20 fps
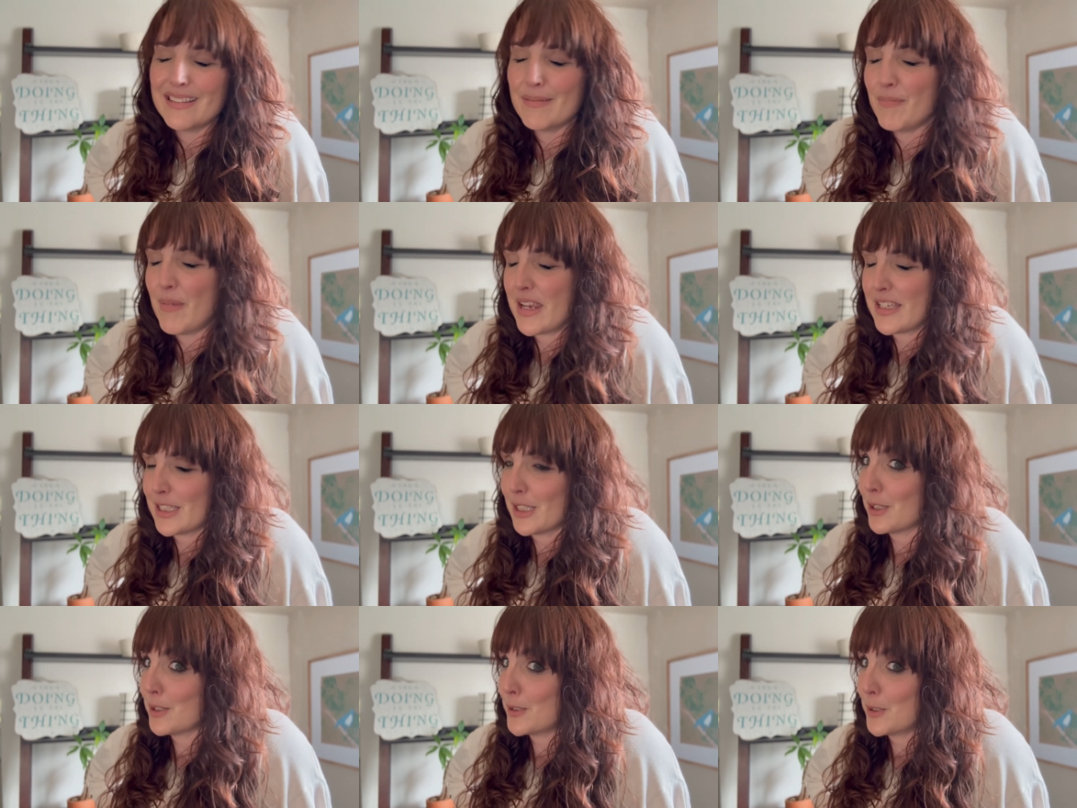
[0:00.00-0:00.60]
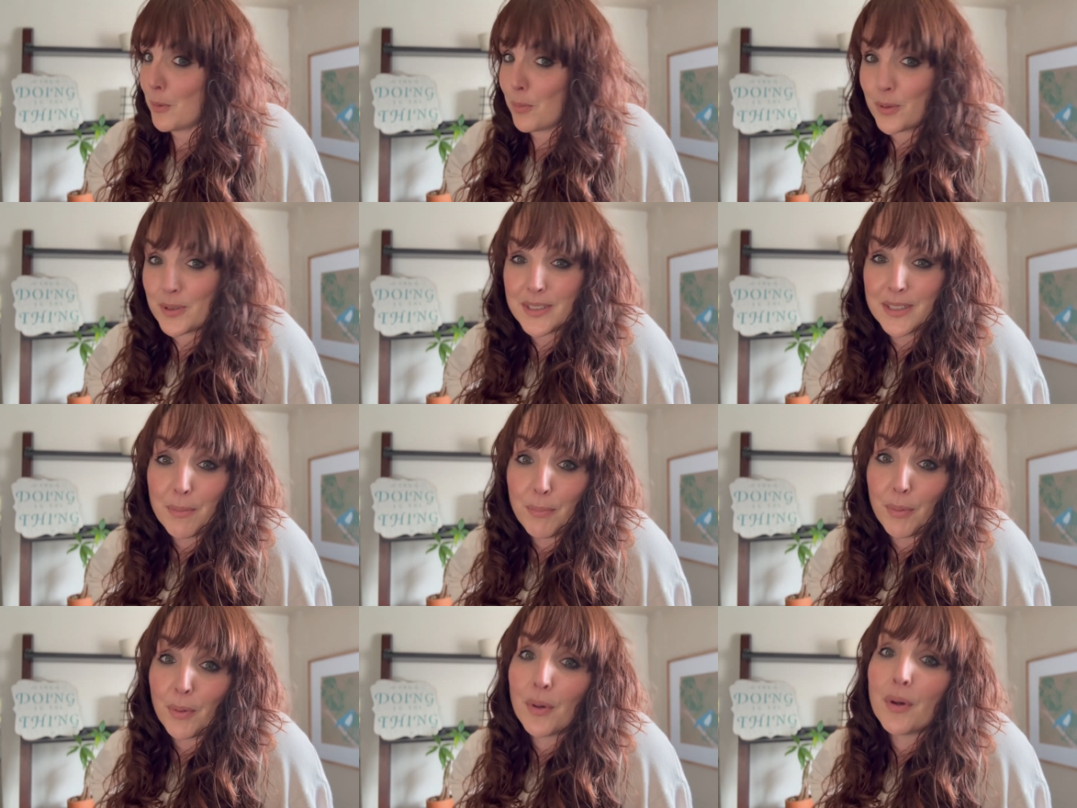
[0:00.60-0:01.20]
Makes it super
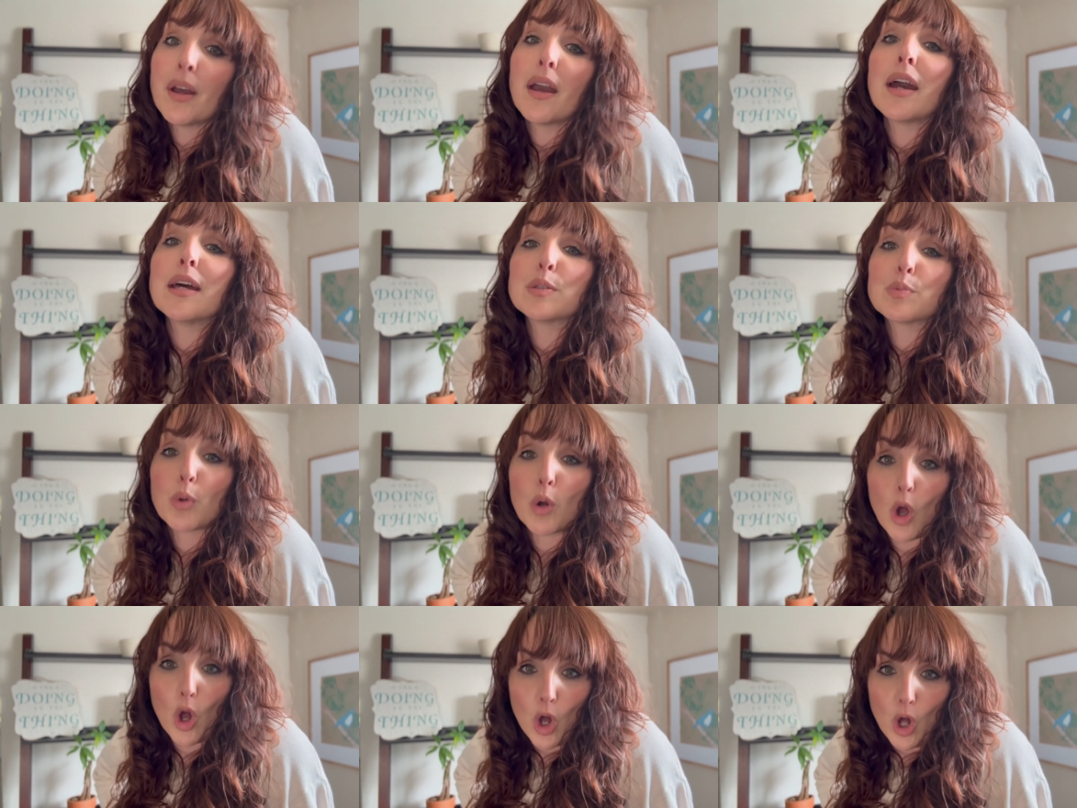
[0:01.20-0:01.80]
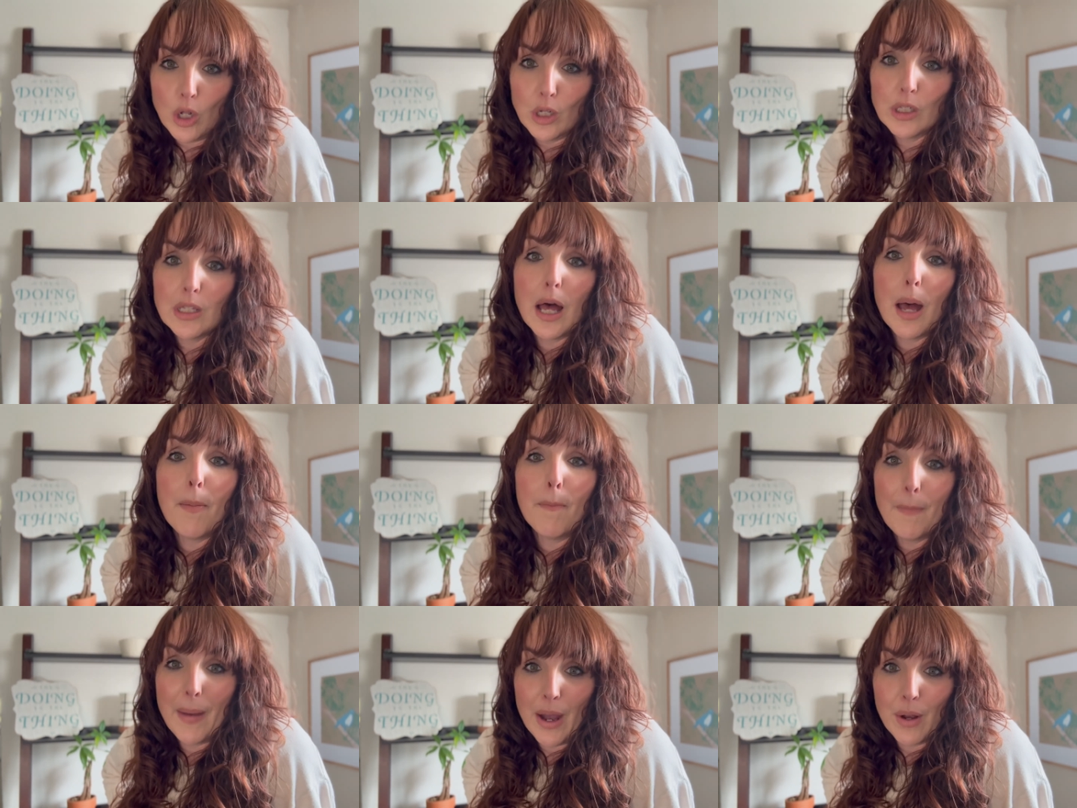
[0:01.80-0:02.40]
simple because we're all
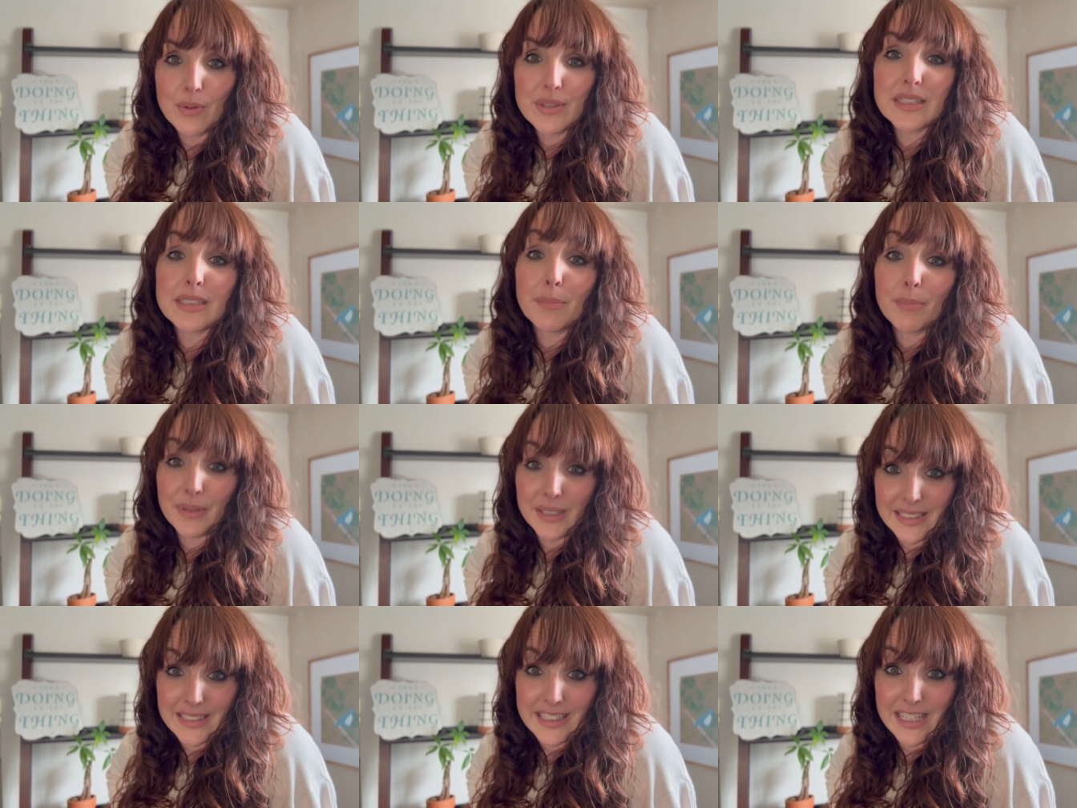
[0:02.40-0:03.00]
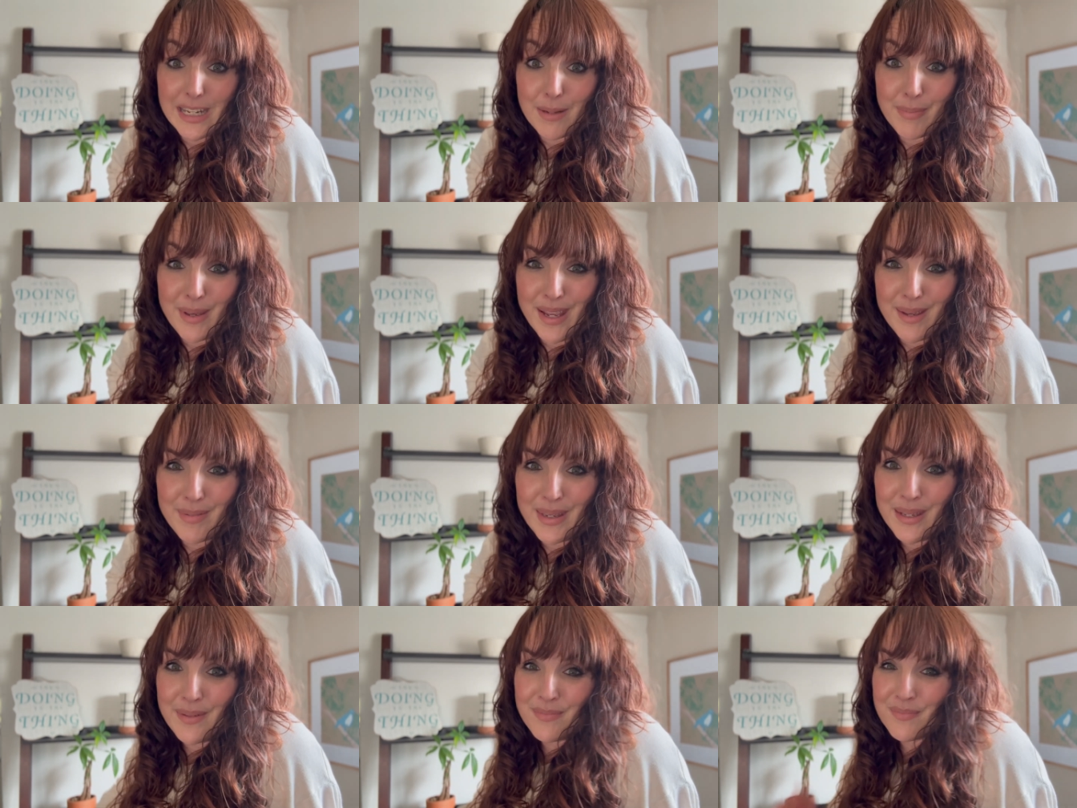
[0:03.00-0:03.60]
about simplicity,
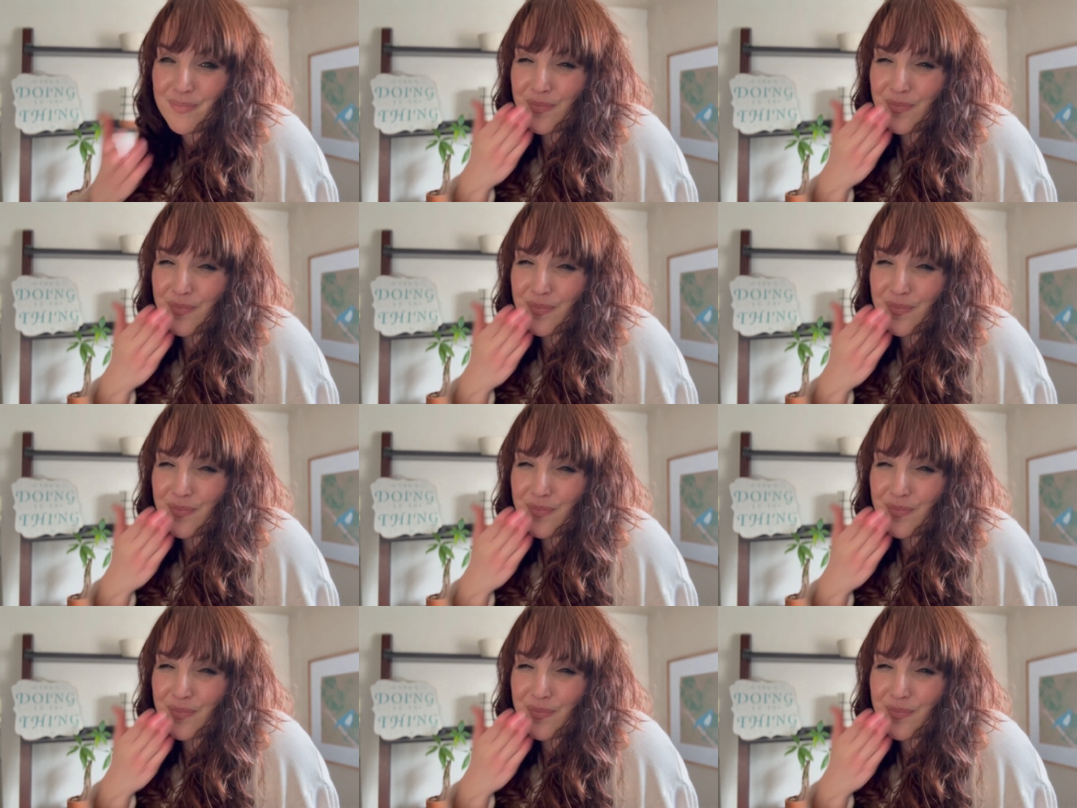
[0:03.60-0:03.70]
baby.